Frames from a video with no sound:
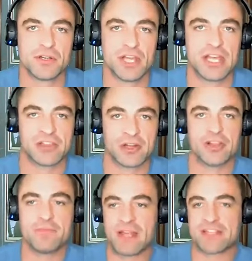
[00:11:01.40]
it
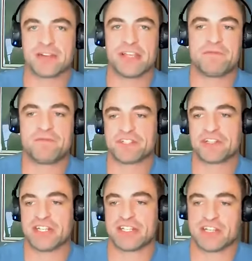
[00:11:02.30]
literally mentally and
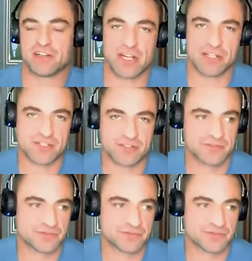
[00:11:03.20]
physically deteriorates.